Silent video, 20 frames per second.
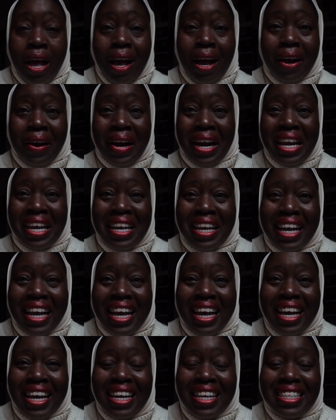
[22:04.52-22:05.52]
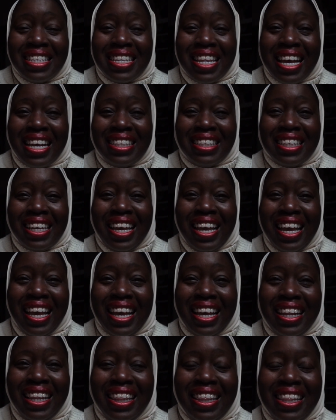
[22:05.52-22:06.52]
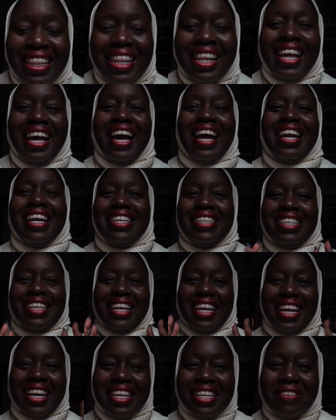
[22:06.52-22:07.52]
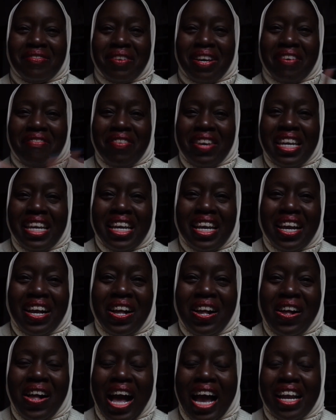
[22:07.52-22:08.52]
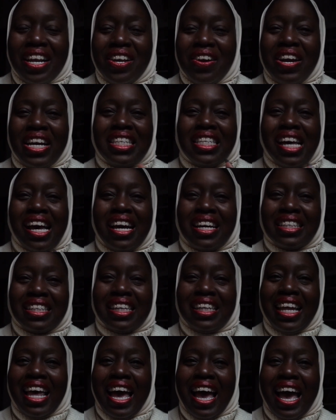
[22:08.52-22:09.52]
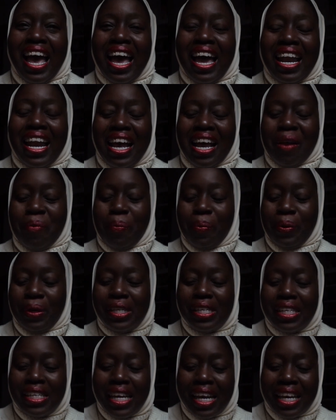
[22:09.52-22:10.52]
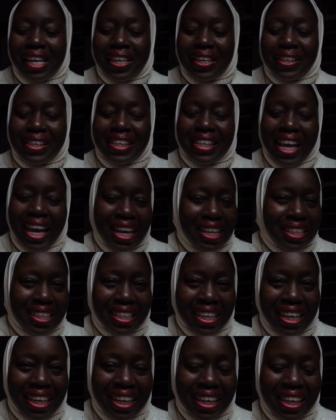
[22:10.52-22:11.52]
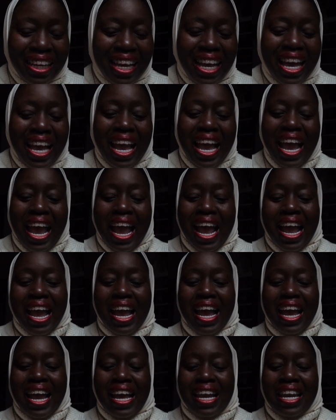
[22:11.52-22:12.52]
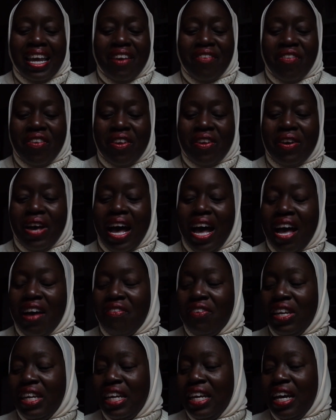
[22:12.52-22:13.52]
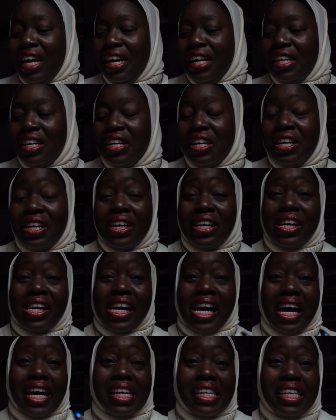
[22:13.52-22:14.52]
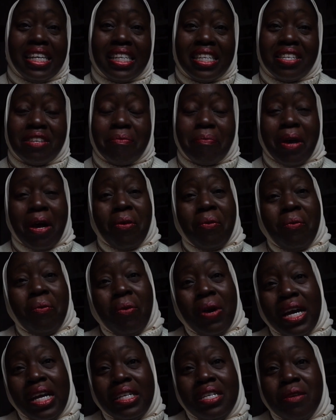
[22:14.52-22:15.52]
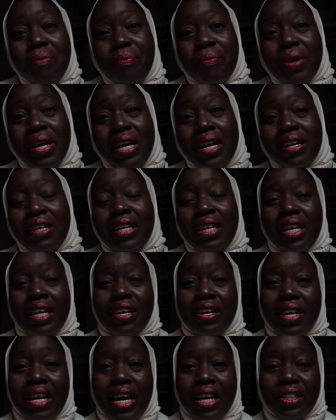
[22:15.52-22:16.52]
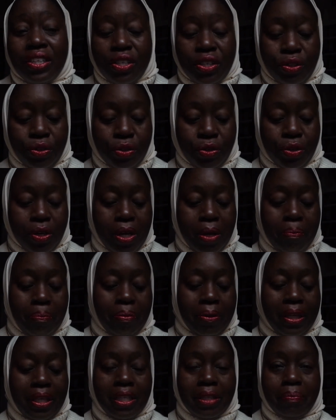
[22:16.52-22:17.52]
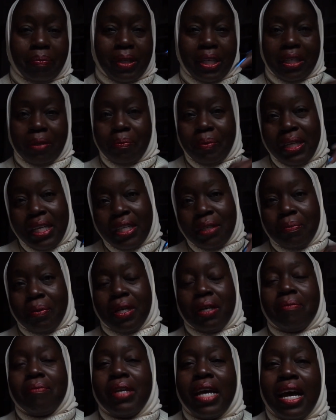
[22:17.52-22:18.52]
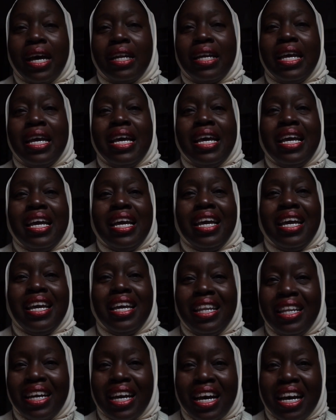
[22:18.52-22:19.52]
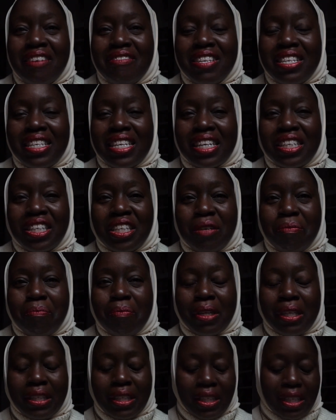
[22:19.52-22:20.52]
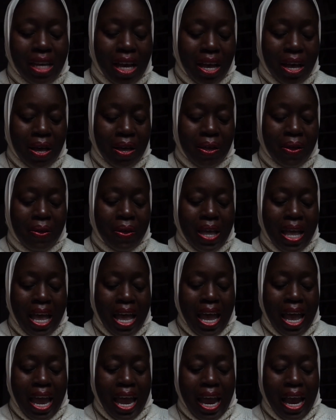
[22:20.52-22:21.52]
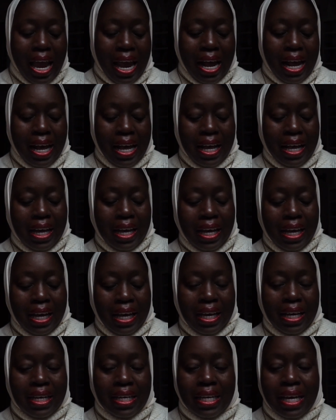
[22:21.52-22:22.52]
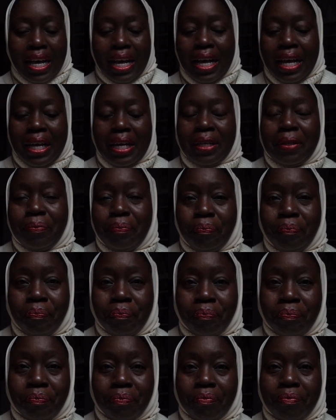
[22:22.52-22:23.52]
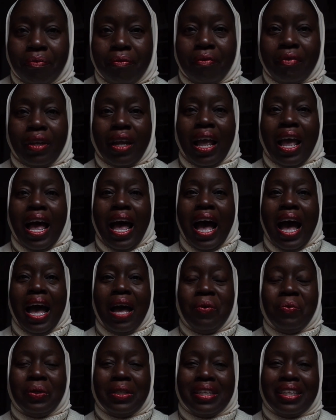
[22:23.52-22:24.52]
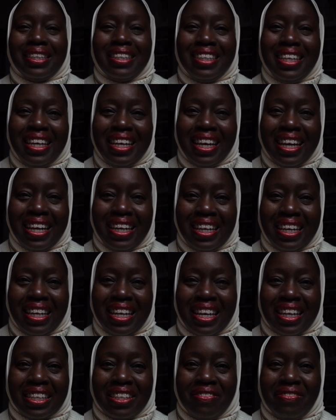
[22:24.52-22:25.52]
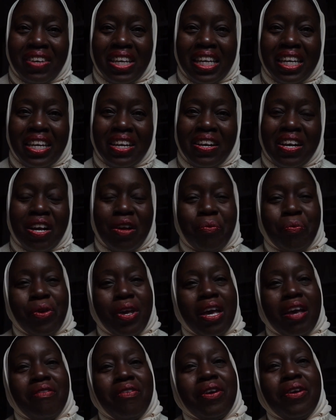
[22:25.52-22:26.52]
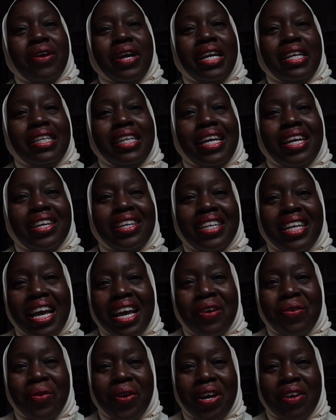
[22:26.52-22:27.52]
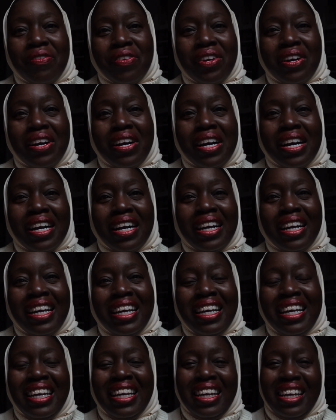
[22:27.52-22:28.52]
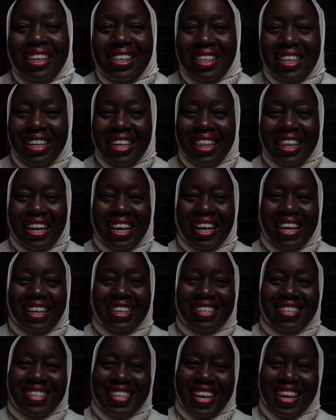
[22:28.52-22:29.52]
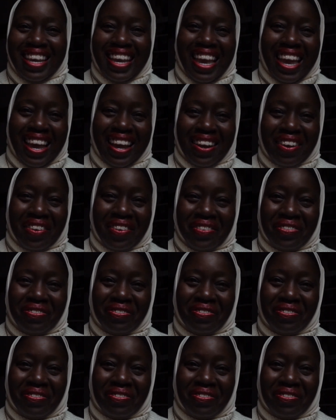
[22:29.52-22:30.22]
Alright, you guys, that's it. That is the end of my video. I know I talked a lot. I appreciate your attention. And if you have any other ideas about what to bring on an international trip, please, please, please put them down in the comment section below. And I will see you in the next video. I hope you have a great day or night wherever you are. Until then, take care.